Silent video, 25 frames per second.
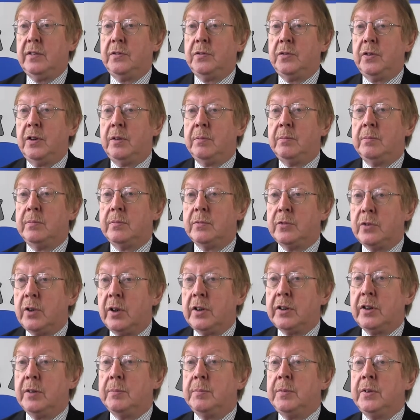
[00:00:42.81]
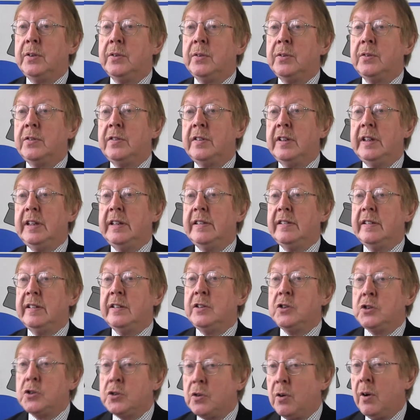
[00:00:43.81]
from drug abuse is
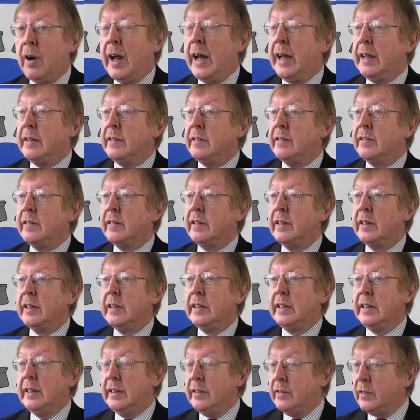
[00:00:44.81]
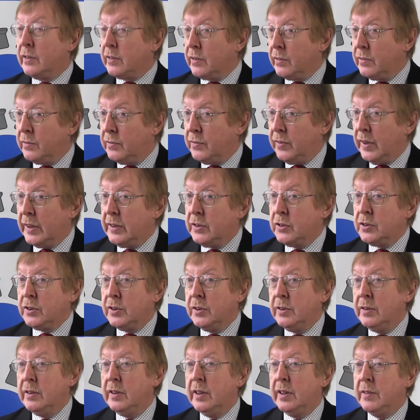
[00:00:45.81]
enshrined in the
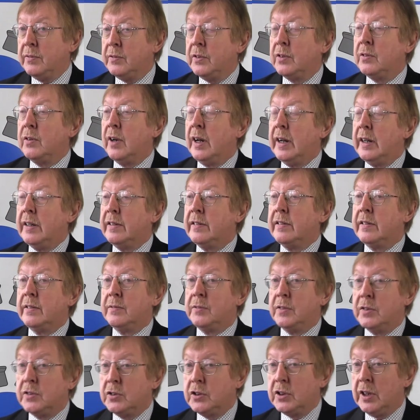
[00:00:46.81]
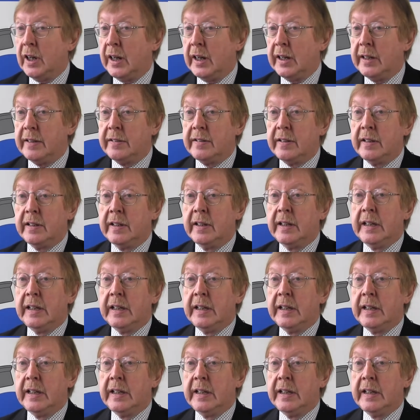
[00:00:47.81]
Convention of the Rights of the Child.